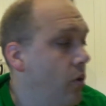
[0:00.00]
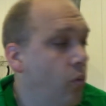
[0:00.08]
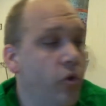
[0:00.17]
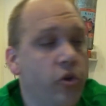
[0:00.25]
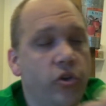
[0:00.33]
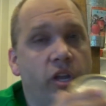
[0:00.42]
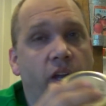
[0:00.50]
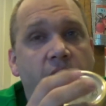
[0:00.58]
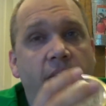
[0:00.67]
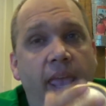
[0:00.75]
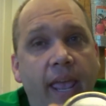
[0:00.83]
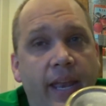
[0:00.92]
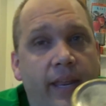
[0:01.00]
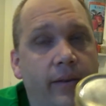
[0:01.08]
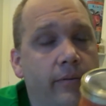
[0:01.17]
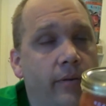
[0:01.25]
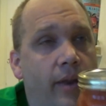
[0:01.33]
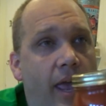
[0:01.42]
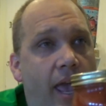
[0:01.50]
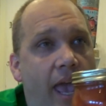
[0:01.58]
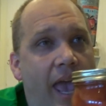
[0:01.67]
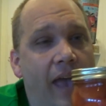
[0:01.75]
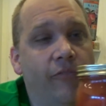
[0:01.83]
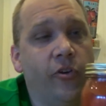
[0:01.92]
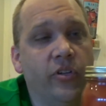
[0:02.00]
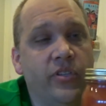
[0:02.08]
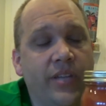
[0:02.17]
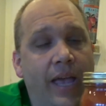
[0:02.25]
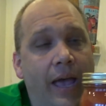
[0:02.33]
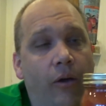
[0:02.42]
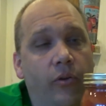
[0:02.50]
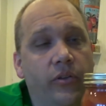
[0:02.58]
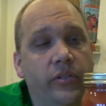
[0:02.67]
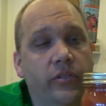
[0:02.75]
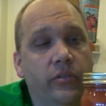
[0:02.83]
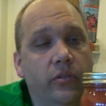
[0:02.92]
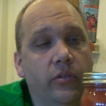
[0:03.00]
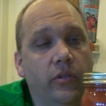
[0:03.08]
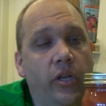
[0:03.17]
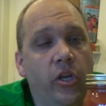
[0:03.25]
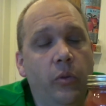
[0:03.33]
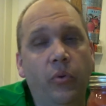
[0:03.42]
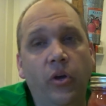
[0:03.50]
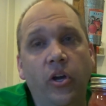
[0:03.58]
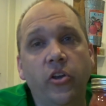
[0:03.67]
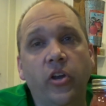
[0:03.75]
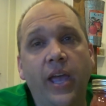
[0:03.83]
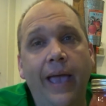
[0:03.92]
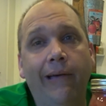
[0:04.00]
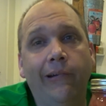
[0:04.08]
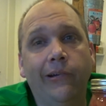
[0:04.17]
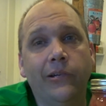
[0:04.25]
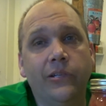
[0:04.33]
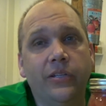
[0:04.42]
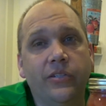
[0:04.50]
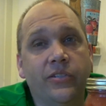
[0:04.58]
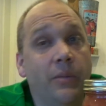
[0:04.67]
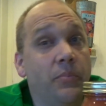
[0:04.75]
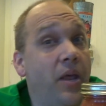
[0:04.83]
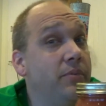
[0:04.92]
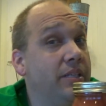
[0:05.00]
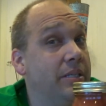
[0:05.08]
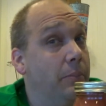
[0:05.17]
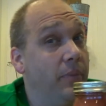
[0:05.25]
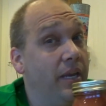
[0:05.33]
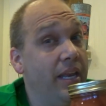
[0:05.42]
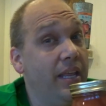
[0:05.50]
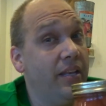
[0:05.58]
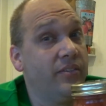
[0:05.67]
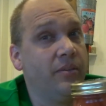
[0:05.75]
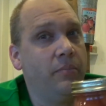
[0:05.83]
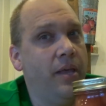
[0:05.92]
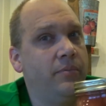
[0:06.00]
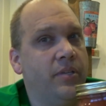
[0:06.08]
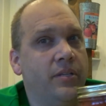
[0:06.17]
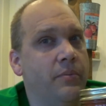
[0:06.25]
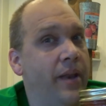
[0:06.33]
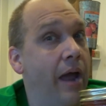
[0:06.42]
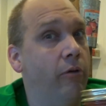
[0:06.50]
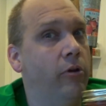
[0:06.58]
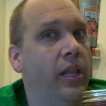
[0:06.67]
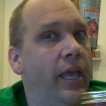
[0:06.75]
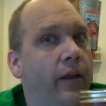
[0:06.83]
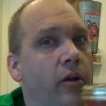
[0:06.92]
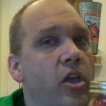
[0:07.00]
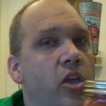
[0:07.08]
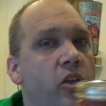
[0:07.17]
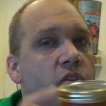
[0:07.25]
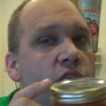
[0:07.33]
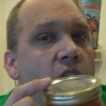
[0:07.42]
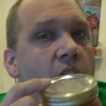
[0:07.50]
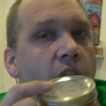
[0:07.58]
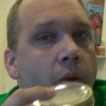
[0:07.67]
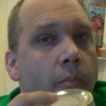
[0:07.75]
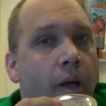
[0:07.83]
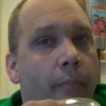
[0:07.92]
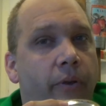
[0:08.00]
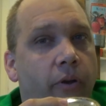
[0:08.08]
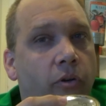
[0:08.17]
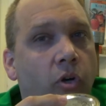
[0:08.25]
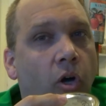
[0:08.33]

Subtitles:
when you're done canning, after it's out, and you put it on your counter, sometimes it's immediate, sometimes it's an hour later, you'll start hearing popping